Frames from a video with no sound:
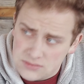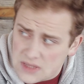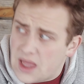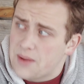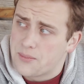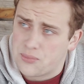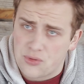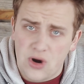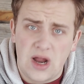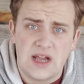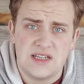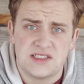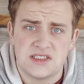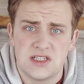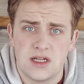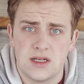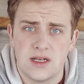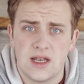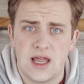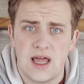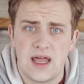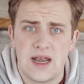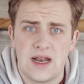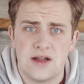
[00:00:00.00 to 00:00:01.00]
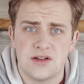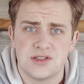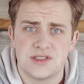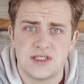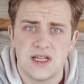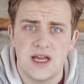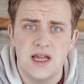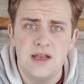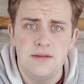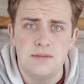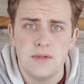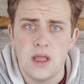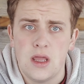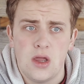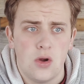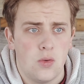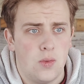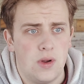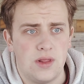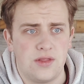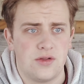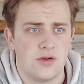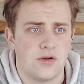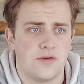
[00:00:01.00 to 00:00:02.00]
bright sunlight outside,
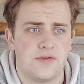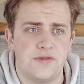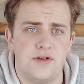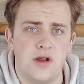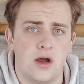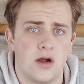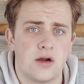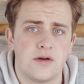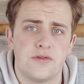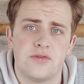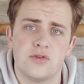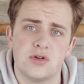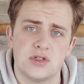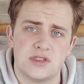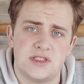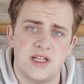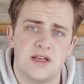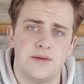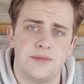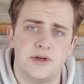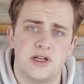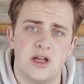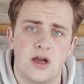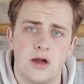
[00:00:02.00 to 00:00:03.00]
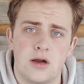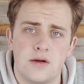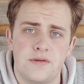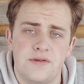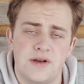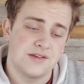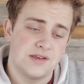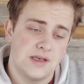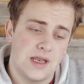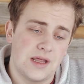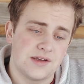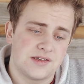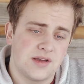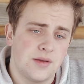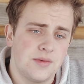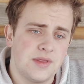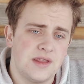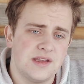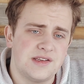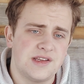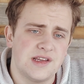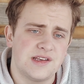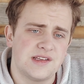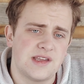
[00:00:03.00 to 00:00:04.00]
whether you're a photographer or a cinematographer. Now, some of
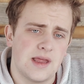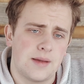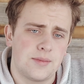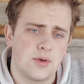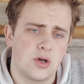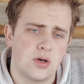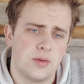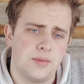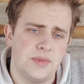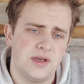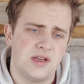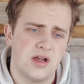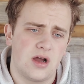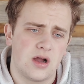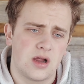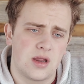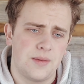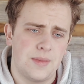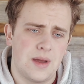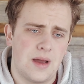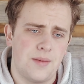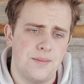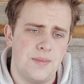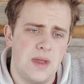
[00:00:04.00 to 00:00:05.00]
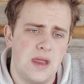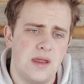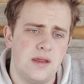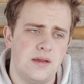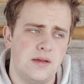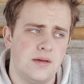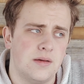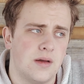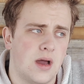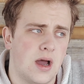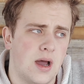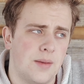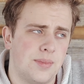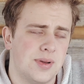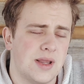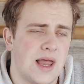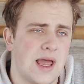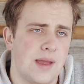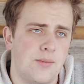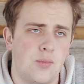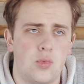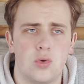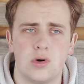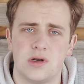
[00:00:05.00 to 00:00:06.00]
these things that I'm going to be talking about may
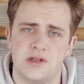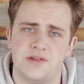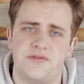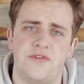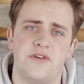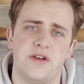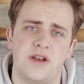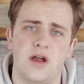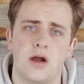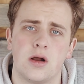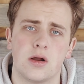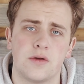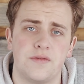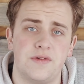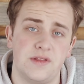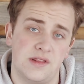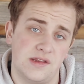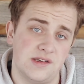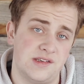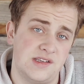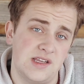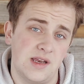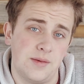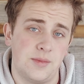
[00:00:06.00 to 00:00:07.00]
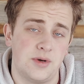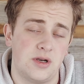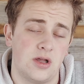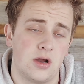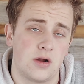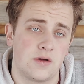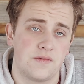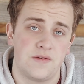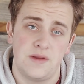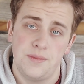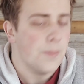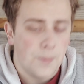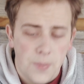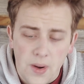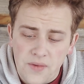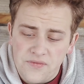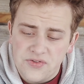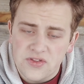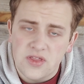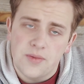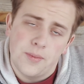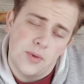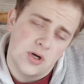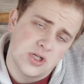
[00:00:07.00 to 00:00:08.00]
apply more to photography than cinematography, but for
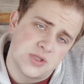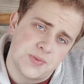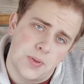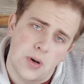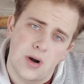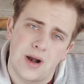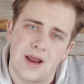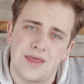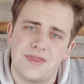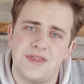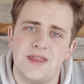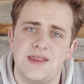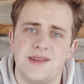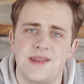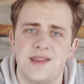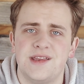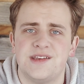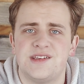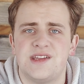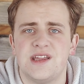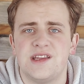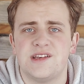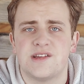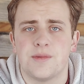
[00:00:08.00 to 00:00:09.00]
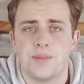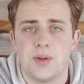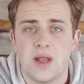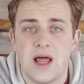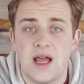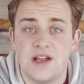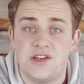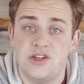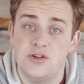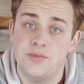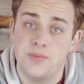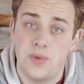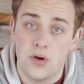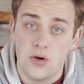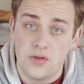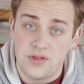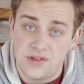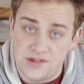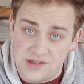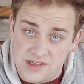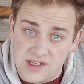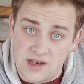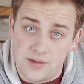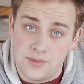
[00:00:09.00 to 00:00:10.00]
the most part, I think these things apply to both
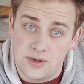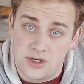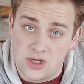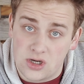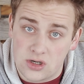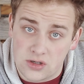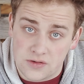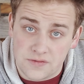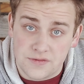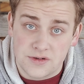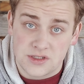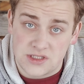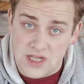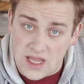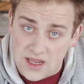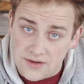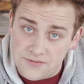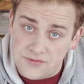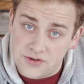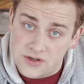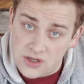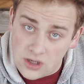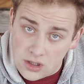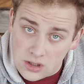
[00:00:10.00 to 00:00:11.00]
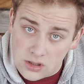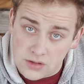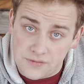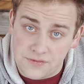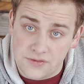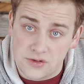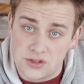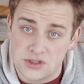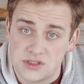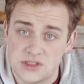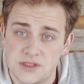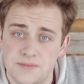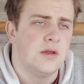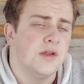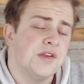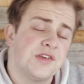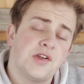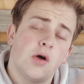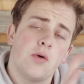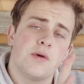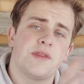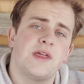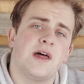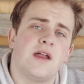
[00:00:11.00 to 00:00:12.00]
cinematographers and photographers.
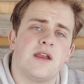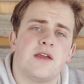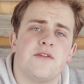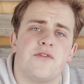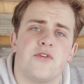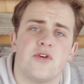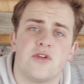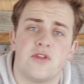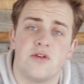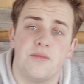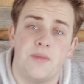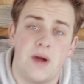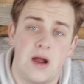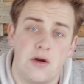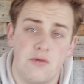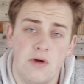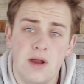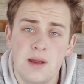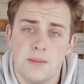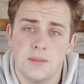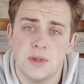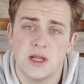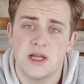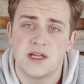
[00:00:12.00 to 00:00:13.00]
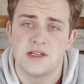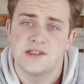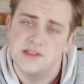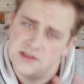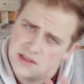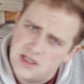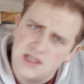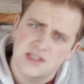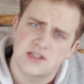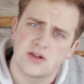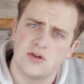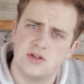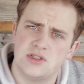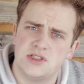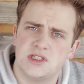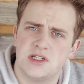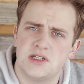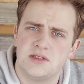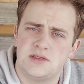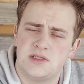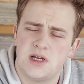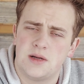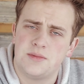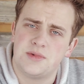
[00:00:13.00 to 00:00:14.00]
So without any further my ramblings, let's go
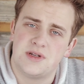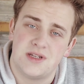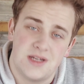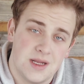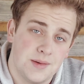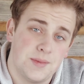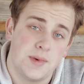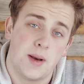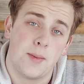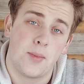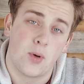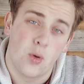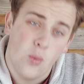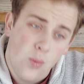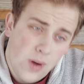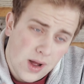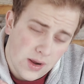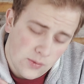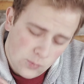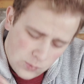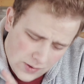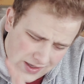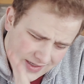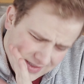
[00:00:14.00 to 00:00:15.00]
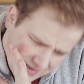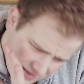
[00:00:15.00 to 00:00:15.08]
jump to tip number one, which